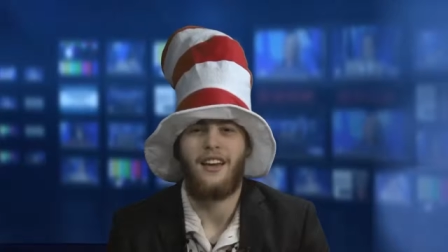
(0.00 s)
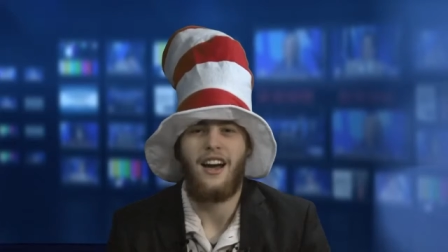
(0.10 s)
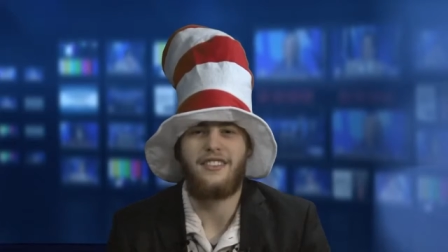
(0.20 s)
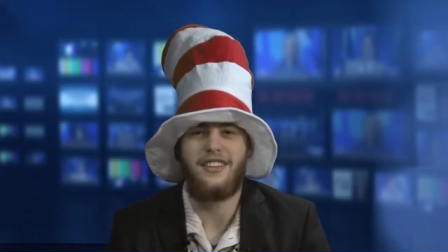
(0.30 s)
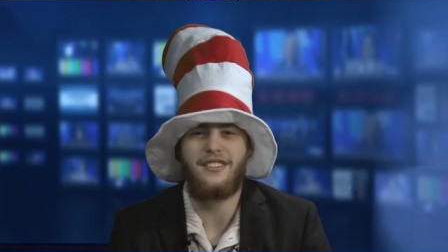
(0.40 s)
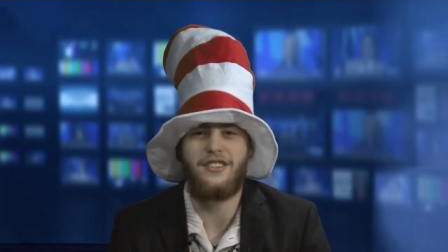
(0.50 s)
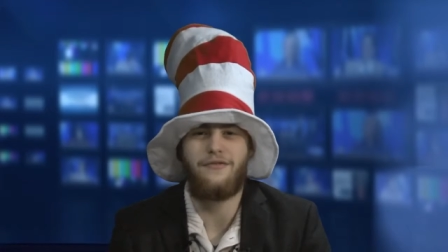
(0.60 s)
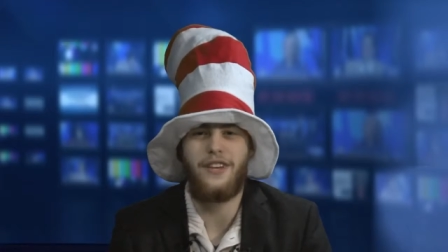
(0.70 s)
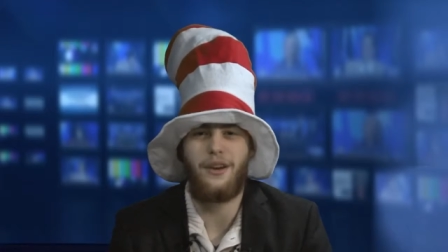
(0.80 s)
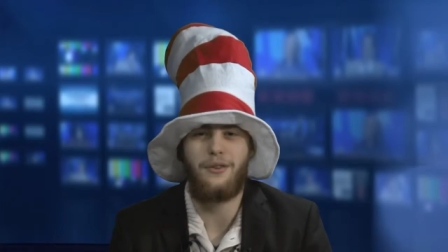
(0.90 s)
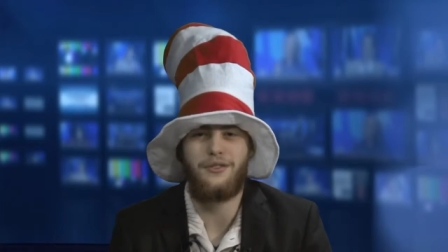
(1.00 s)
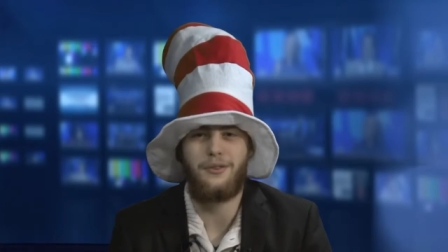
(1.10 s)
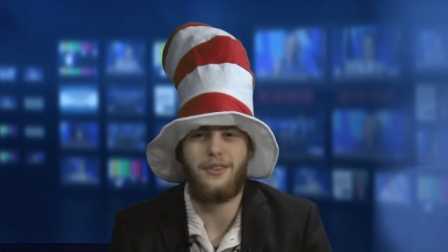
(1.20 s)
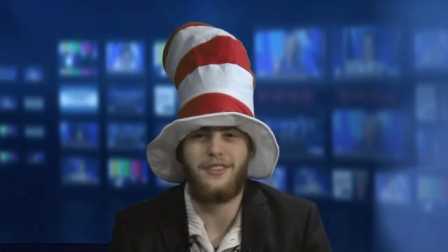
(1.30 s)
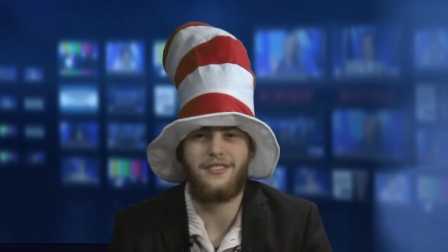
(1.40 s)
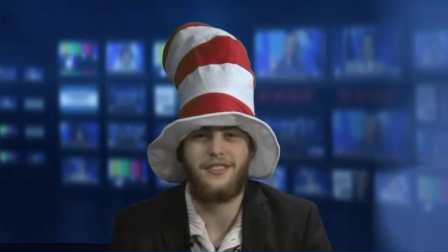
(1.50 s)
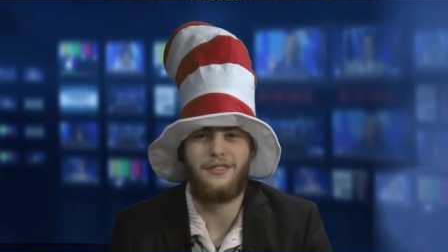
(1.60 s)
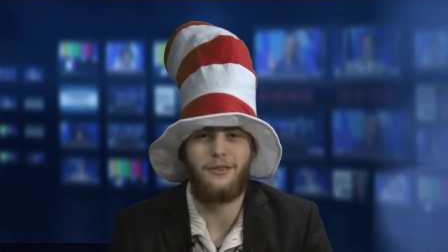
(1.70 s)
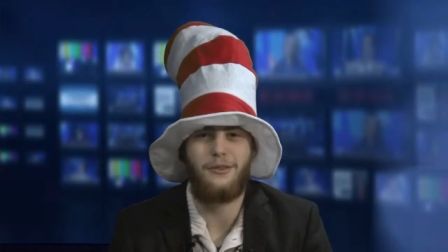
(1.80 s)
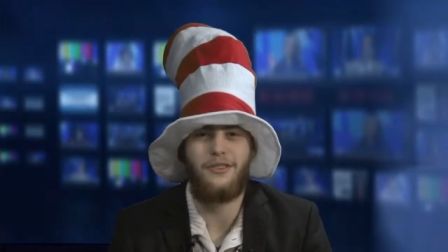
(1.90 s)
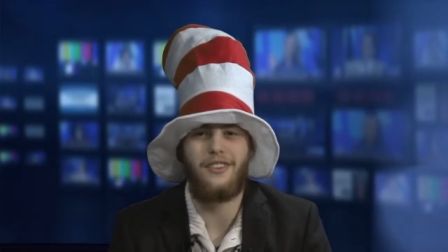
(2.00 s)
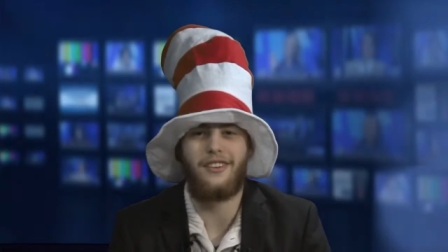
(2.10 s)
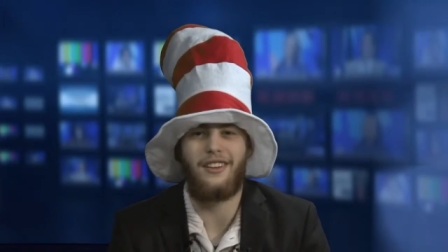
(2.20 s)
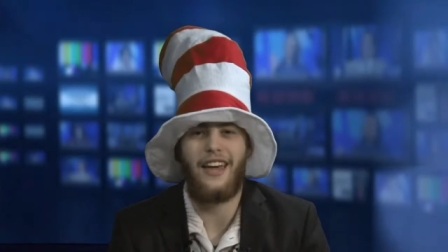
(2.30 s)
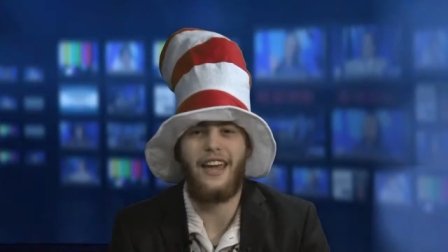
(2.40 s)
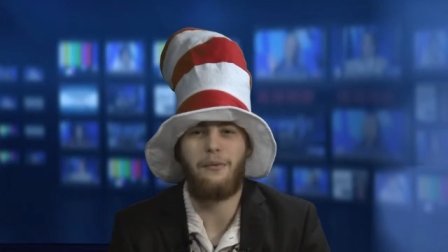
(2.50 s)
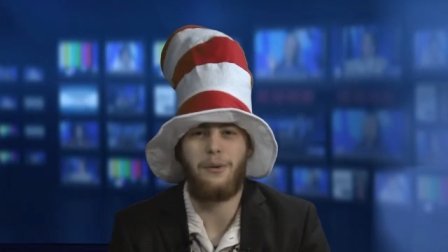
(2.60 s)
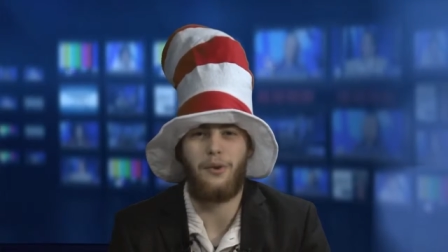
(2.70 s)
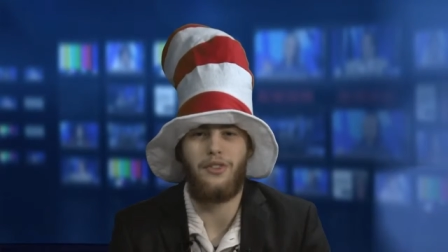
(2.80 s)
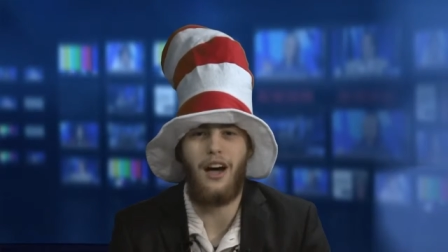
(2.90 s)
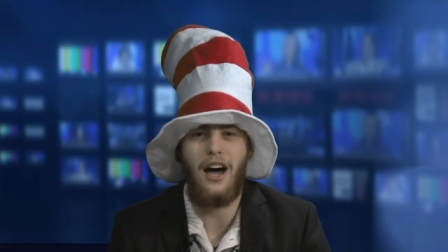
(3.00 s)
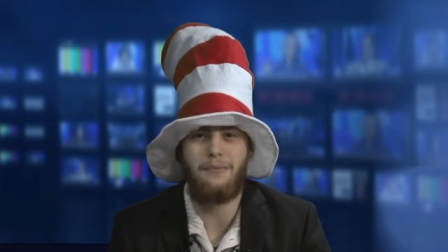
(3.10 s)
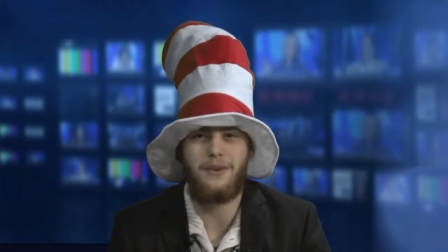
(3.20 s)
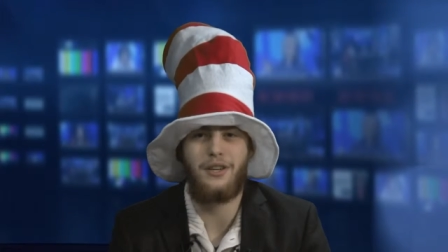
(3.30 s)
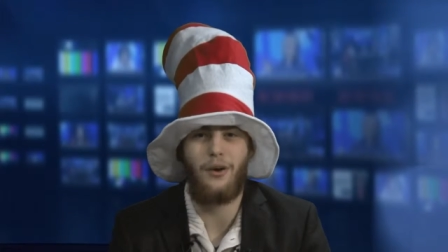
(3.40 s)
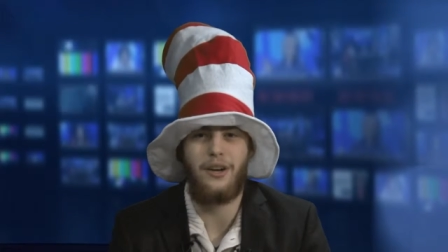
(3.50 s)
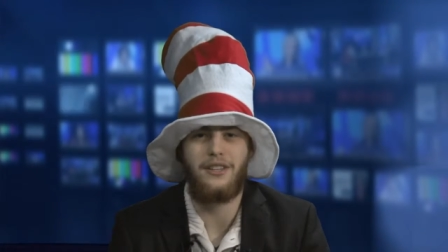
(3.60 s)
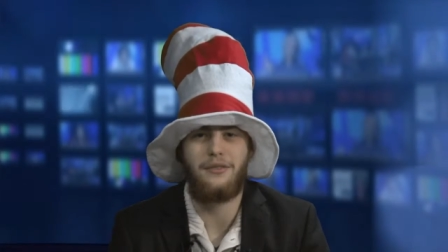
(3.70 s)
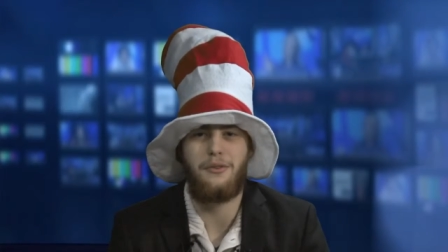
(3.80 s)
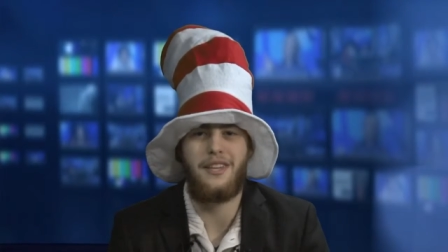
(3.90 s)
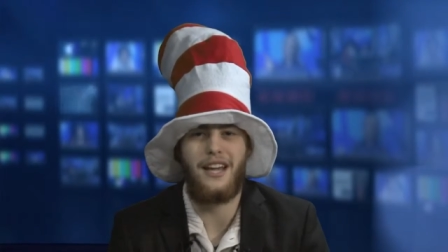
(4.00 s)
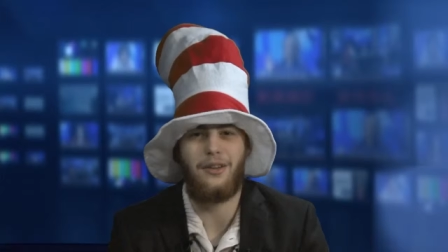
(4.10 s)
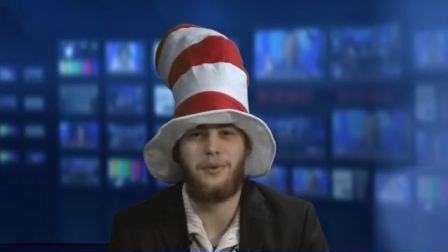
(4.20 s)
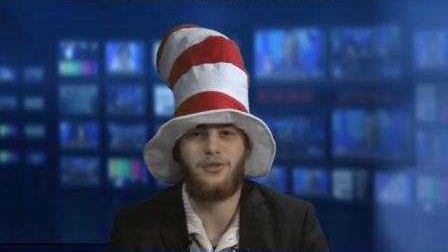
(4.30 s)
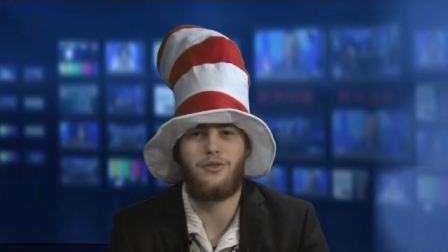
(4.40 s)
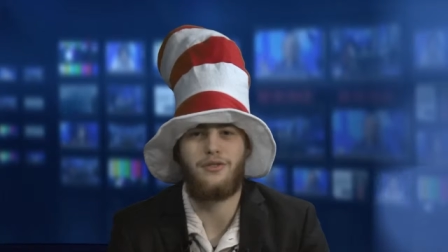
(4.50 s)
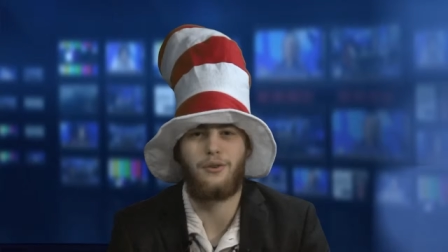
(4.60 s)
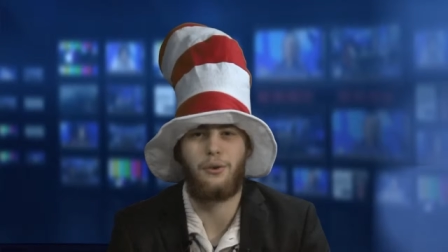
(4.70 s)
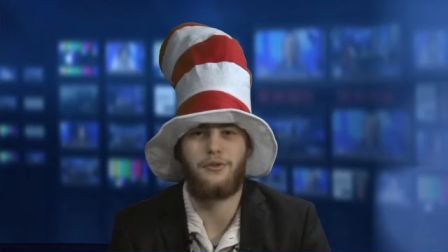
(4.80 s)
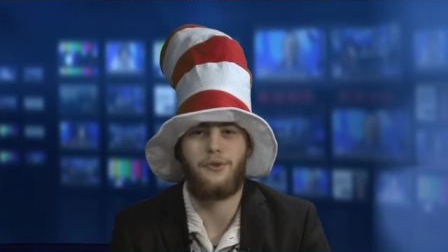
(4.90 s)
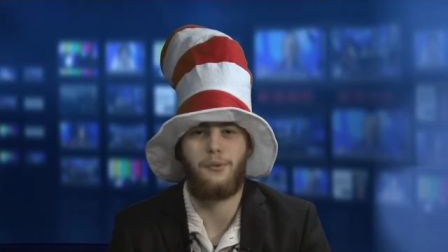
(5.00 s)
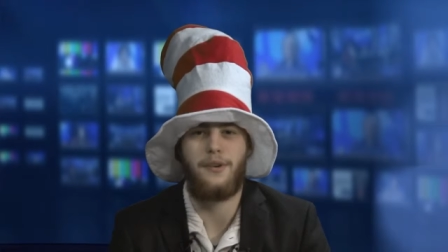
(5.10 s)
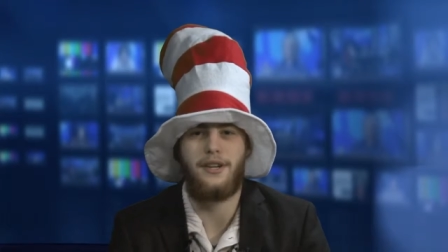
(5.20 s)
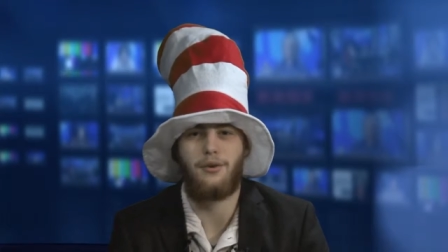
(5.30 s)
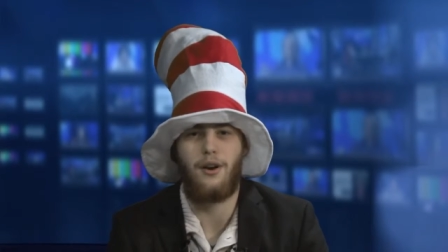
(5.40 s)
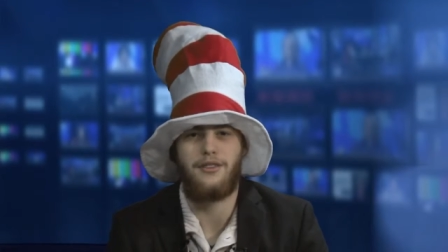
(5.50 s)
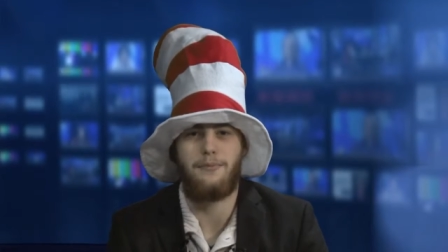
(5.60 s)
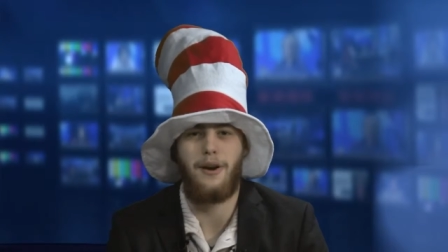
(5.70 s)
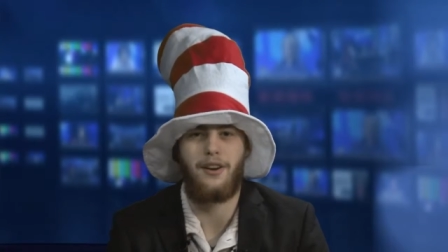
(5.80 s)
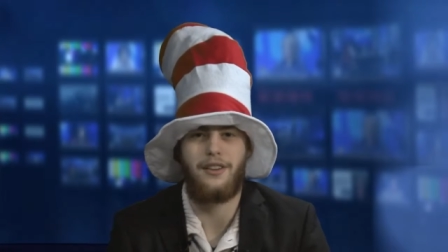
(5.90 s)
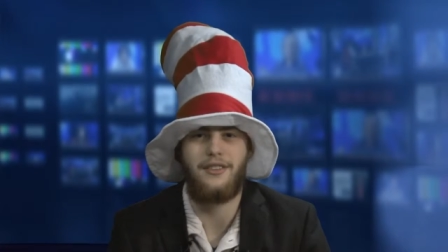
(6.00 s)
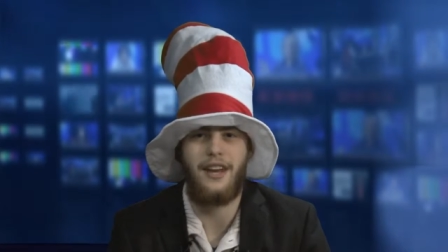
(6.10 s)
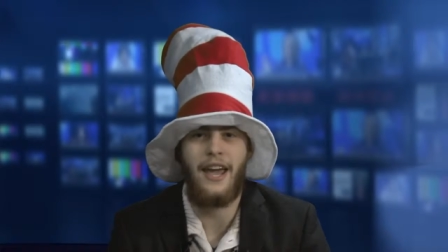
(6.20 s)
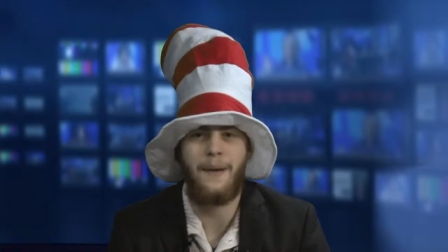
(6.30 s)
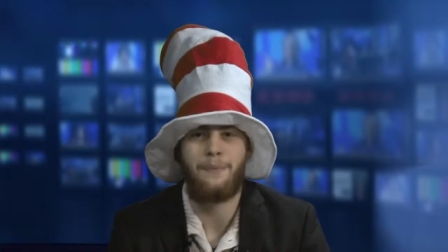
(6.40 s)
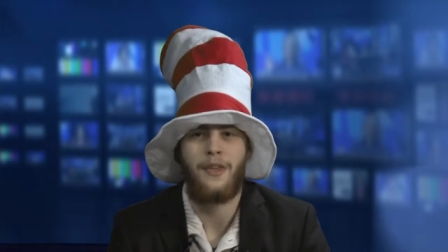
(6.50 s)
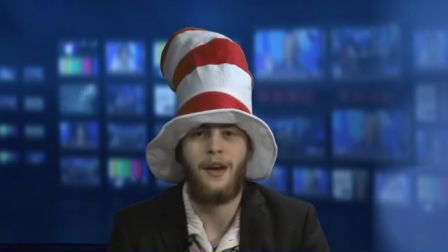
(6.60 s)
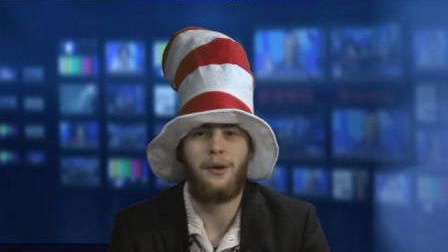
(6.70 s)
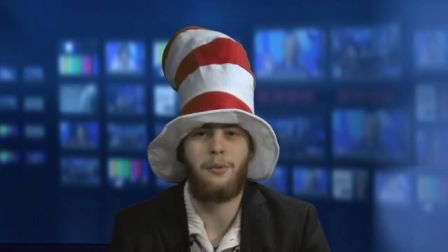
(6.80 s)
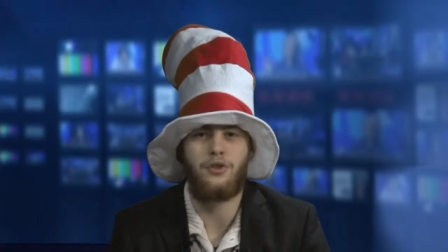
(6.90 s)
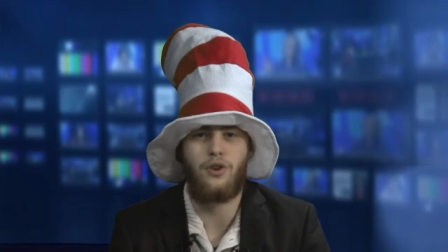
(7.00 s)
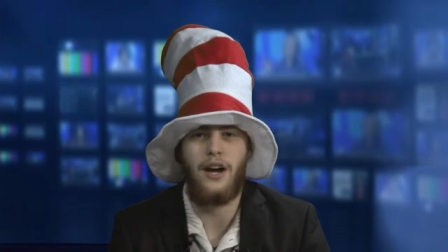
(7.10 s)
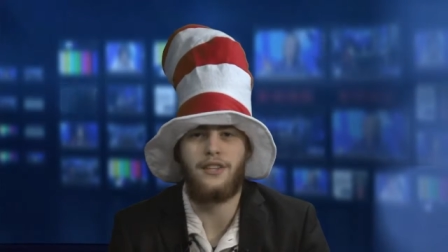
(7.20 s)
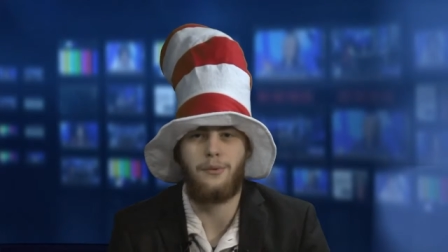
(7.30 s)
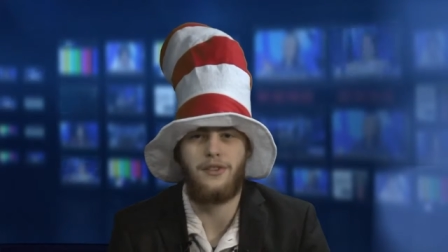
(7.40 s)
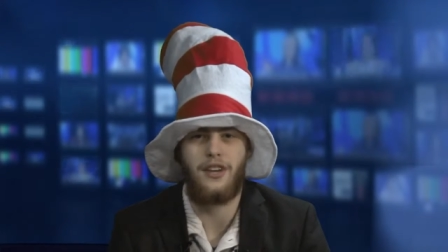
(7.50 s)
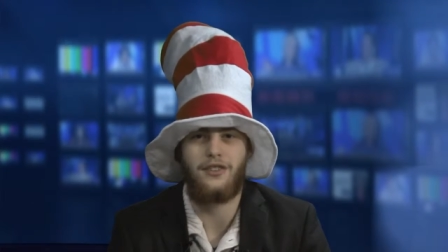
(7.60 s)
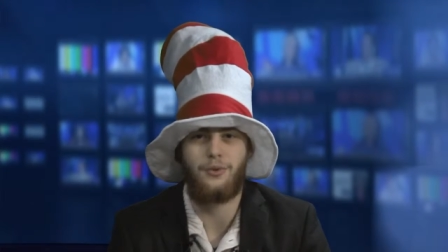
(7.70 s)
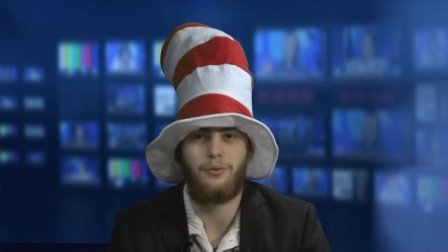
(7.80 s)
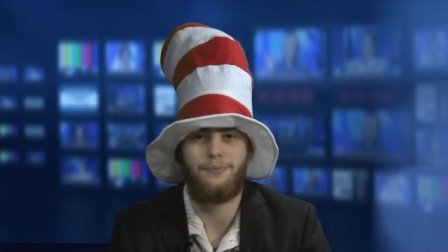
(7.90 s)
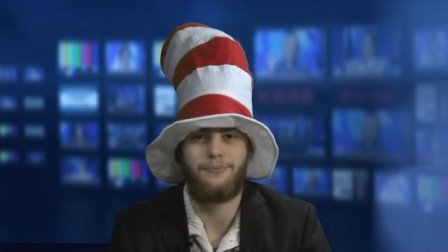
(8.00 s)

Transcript: Attention video students, due to the delay, we will not be going to the elementary schools for Read Across America today. We will try to reschedule.